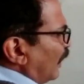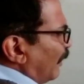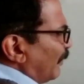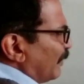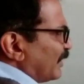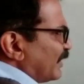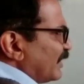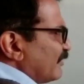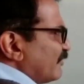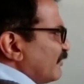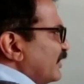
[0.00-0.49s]
I will
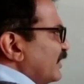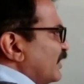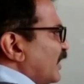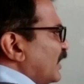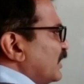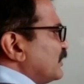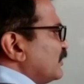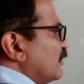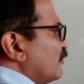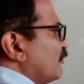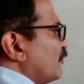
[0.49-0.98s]
get C
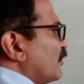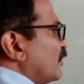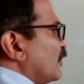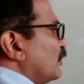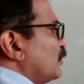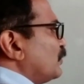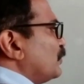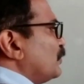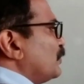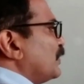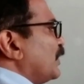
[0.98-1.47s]
dash is
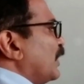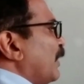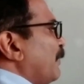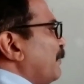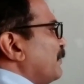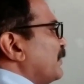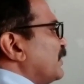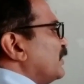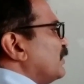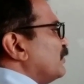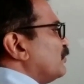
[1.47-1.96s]
equal to
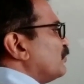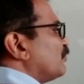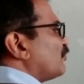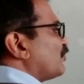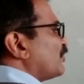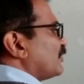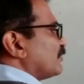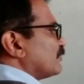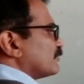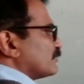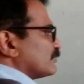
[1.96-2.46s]
M into
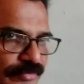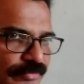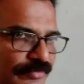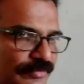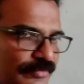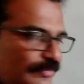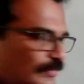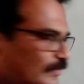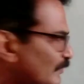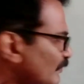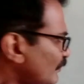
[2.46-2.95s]
C.
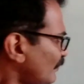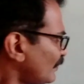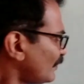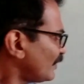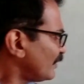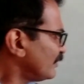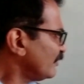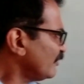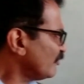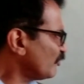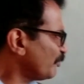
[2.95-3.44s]

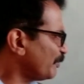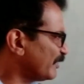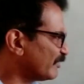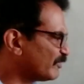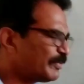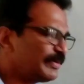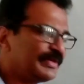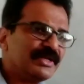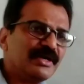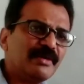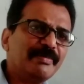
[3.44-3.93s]
This
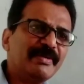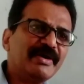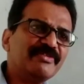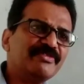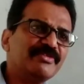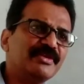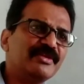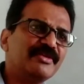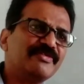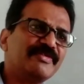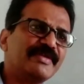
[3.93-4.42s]
specific
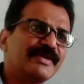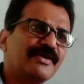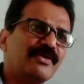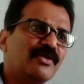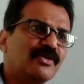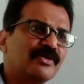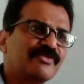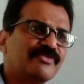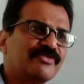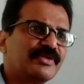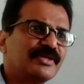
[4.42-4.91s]
capacity is a
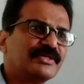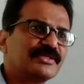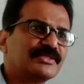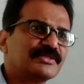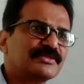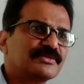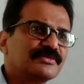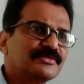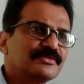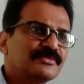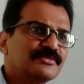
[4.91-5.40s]
constant.
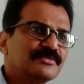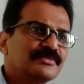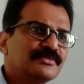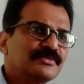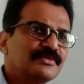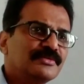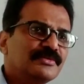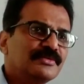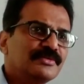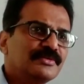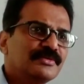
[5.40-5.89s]

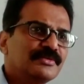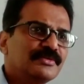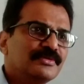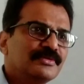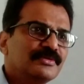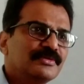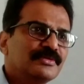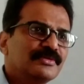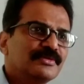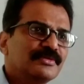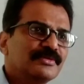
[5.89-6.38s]

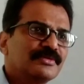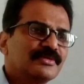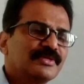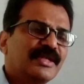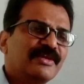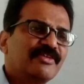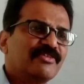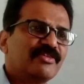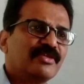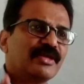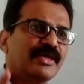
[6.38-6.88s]

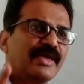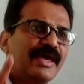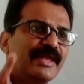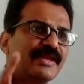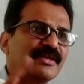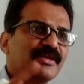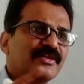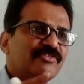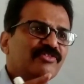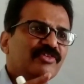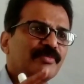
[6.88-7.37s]
That's a
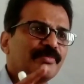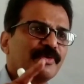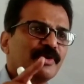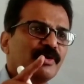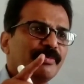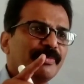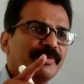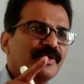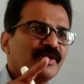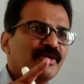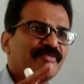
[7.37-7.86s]
characteristic
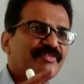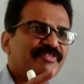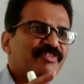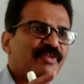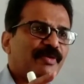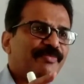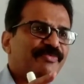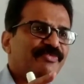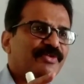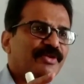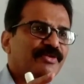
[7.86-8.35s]
property of a
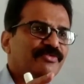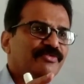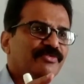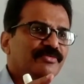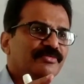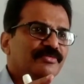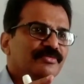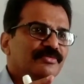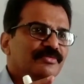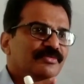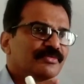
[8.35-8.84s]
substance.